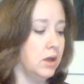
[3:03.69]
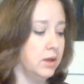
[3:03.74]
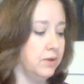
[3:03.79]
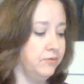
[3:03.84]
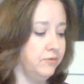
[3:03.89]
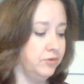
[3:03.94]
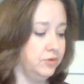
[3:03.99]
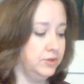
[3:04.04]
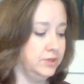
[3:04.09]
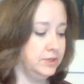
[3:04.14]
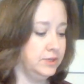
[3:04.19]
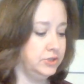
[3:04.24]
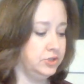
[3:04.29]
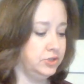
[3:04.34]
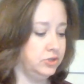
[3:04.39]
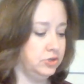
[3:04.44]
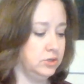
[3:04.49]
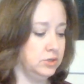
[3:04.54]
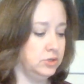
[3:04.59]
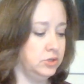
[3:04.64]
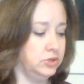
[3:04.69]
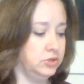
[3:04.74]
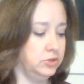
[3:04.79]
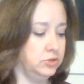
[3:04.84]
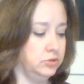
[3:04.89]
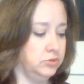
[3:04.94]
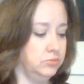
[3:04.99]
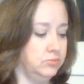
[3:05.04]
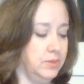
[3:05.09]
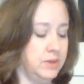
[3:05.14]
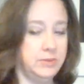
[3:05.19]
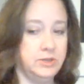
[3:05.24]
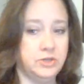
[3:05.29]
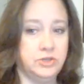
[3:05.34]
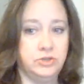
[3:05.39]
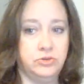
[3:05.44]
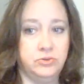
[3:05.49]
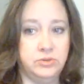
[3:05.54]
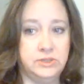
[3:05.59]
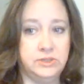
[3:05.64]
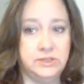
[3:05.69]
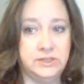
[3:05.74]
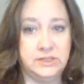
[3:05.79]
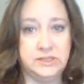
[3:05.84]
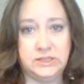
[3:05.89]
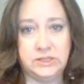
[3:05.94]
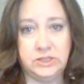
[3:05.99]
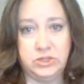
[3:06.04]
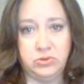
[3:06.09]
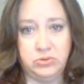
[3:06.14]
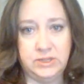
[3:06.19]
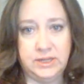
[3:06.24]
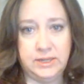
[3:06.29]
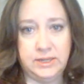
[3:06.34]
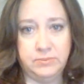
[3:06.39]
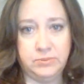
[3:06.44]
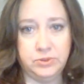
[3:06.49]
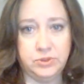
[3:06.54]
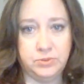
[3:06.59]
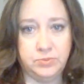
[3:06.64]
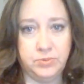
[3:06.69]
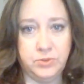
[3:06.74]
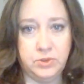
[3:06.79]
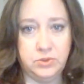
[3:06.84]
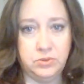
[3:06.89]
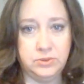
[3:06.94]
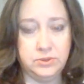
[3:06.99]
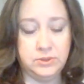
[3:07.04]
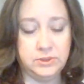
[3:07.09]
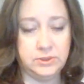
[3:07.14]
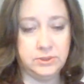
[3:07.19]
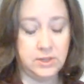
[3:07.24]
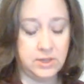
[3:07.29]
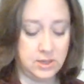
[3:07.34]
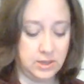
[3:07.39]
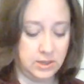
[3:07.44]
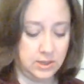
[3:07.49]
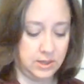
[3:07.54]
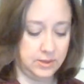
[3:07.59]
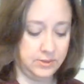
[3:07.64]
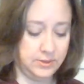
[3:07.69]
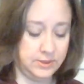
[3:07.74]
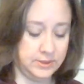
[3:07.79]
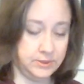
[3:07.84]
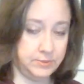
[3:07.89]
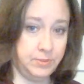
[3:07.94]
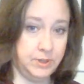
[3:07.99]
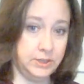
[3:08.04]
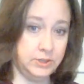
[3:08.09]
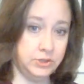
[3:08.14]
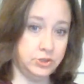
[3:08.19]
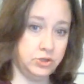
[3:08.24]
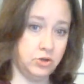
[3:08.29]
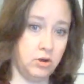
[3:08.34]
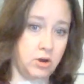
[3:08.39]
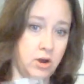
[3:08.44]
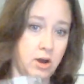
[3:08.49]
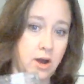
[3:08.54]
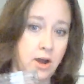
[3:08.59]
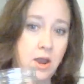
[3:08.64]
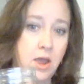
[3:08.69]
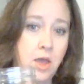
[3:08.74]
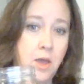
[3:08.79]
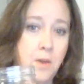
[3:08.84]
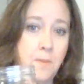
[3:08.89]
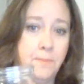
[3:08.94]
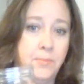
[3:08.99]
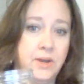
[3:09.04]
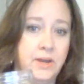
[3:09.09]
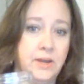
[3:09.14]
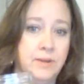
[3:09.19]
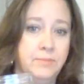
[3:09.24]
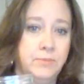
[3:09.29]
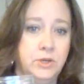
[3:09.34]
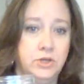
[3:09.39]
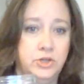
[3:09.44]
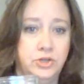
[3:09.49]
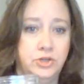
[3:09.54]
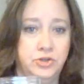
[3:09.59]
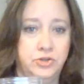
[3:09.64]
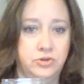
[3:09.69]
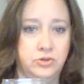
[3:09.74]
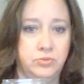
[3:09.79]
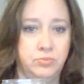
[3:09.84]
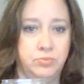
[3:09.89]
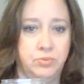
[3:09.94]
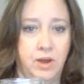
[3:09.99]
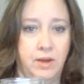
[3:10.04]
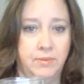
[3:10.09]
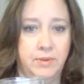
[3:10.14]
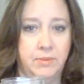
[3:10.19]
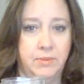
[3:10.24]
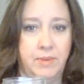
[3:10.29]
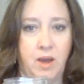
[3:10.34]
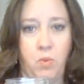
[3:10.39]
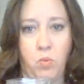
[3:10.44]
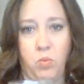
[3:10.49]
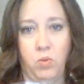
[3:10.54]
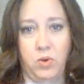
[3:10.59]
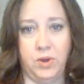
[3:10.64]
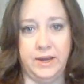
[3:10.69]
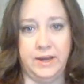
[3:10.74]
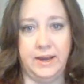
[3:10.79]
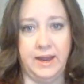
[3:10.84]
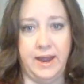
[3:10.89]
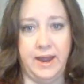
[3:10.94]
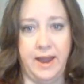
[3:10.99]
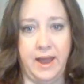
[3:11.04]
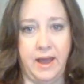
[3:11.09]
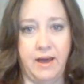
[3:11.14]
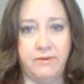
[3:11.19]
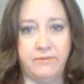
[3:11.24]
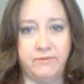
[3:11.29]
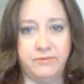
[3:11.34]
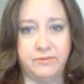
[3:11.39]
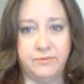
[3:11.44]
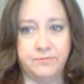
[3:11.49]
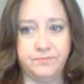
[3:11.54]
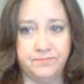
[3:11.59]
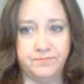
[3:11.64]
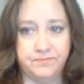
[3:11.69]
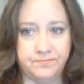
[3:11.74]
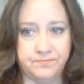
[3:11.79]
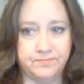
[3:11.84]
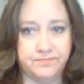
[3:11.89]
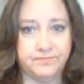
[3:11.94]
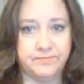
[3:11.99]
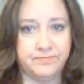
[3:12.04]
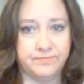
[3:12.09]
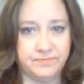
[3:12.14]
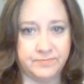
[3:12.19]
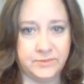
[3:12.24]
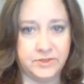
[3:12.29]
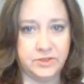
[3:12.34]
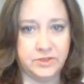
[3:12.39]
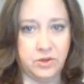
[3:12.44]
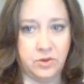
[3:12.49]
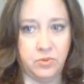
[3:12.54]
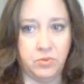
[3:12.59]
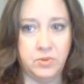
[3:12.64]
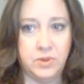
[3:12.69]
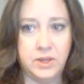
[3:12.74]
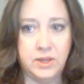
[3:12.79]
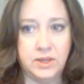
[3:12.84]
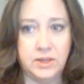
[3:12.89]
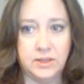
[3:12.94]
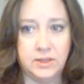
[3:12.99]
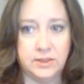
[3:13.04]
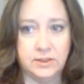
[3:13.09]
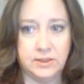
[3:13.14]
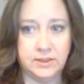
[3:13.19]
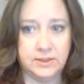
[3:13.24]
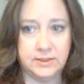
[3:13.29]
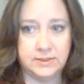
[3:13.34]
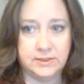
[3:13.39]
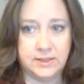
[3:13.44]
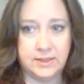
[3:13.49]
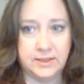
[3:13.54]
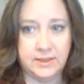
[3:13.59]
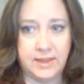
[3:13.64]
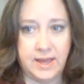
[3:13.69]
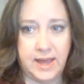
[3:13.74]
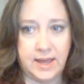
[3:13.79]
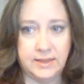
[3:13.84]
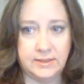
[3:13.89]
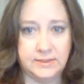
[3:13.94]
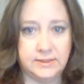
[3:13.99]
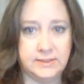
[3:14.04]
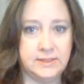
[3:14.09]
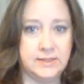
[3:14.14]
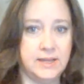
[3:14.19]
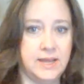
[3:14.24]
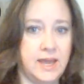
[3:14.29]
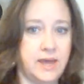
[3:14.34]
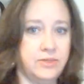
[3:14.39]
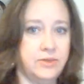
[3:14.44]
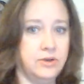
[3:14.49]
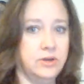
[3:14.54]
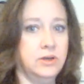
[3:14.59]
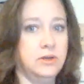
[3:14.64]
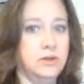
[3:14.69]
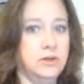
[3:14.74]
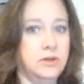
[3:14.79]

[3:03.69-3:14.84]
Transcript: For this, you could do maybe two tablespoons in this big jar, but I'm going to do probably about 1.5. So let's get that together.